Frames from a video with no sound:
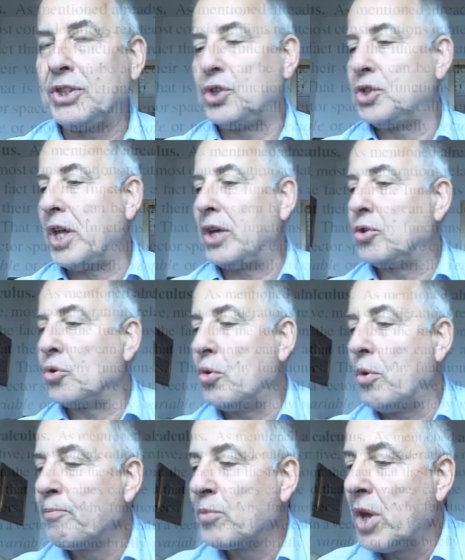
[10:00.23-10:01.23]
stick to
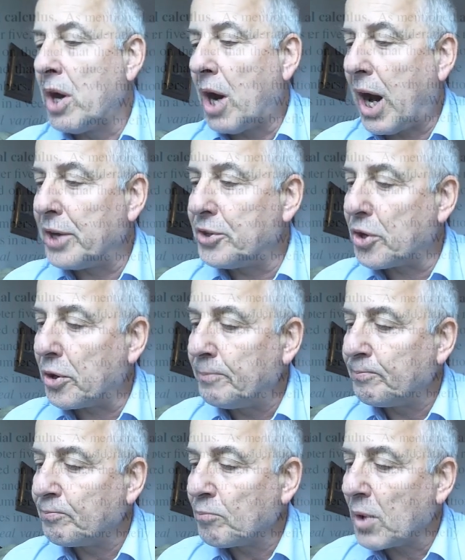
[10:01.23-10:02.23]
either
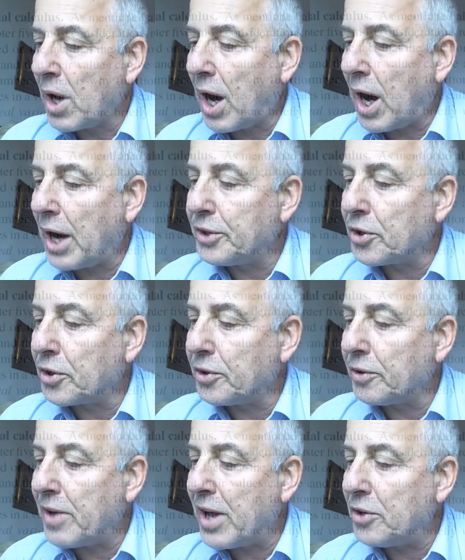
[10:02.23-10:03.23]
the
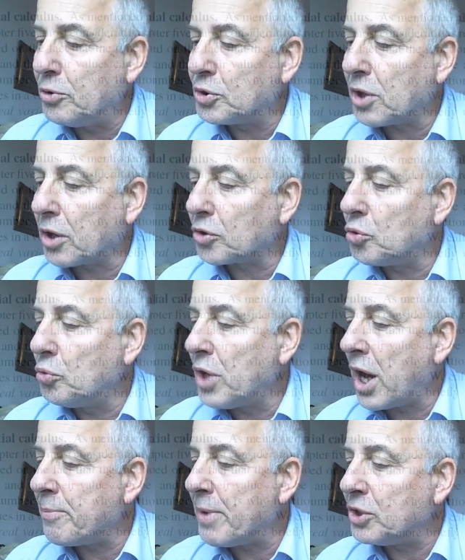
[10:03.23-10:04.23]
values are
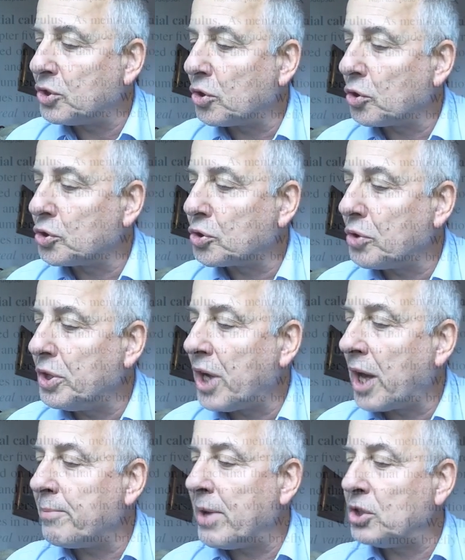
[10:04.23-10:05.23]
2-dimensional or
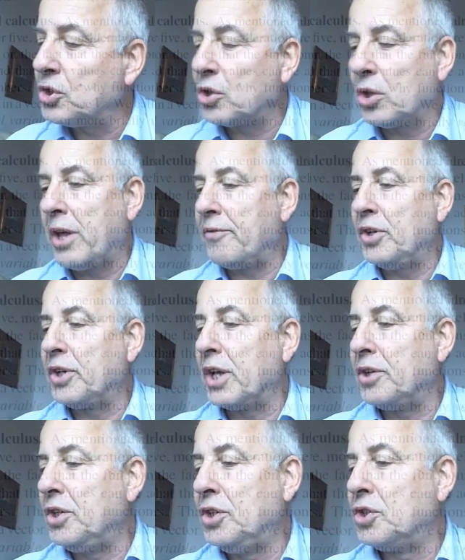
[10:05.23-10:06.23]
3-dimensional, and we can
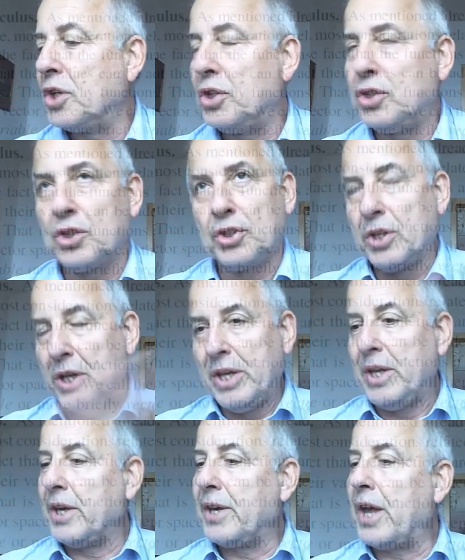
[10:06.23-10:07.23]
easily just
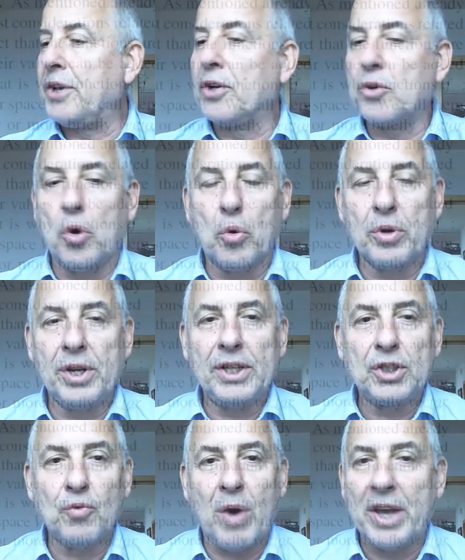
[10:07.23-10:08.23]
get the
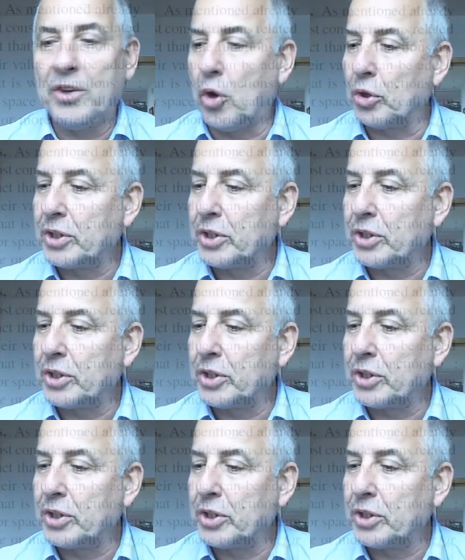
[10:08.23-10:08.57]
coordinates. Why not?